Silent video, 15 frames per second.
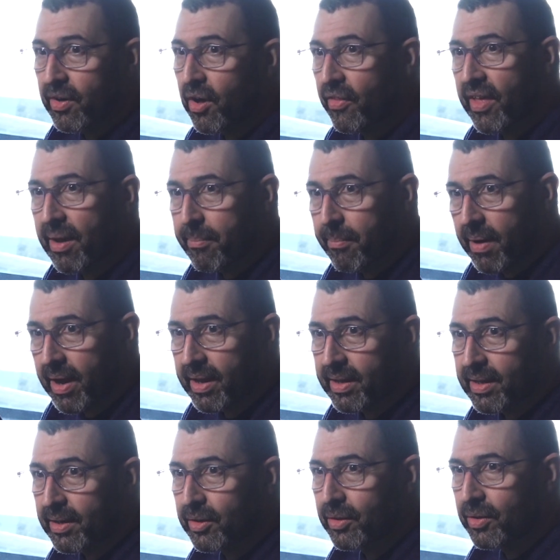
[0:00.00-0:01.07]
and all that
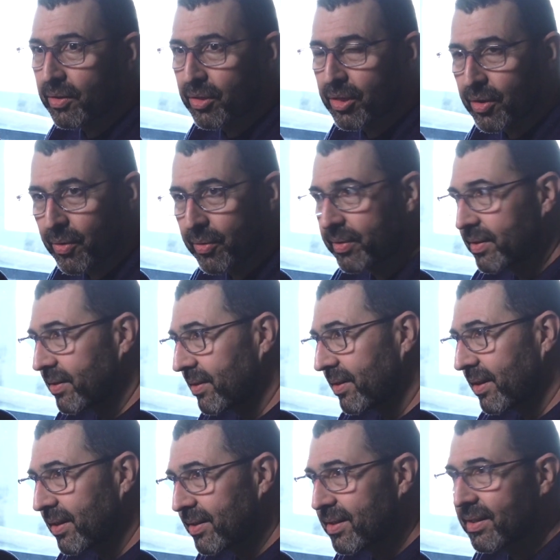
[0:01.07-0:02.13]
mic, and you throw it
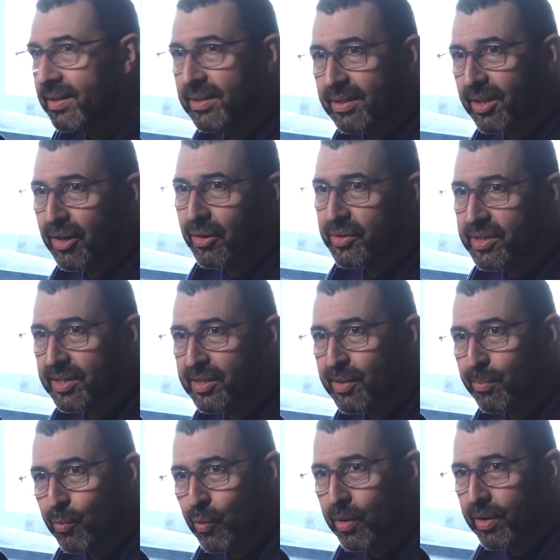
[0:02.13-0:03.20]
into a
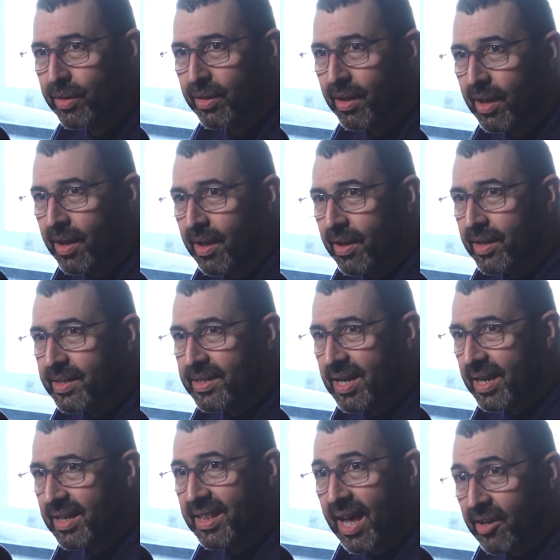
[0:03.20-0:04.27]
system with
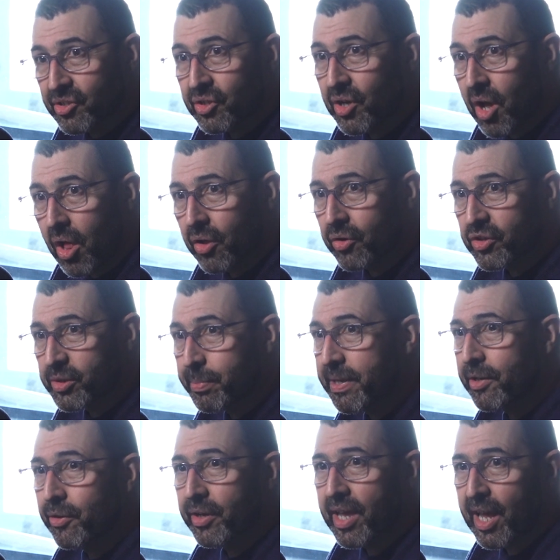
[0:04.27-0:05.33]
$10,000
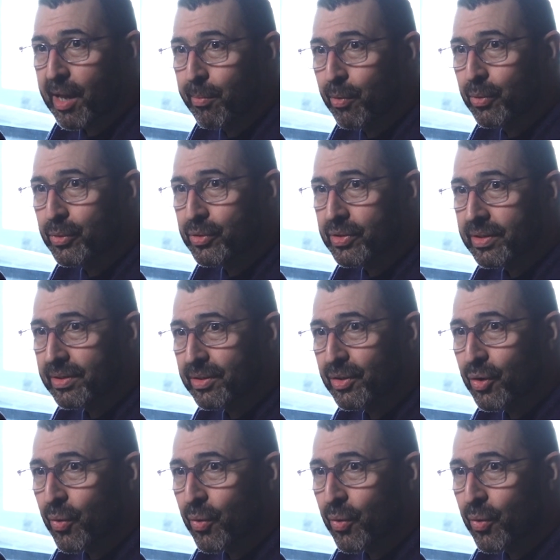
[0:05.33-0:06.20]
speaker cables and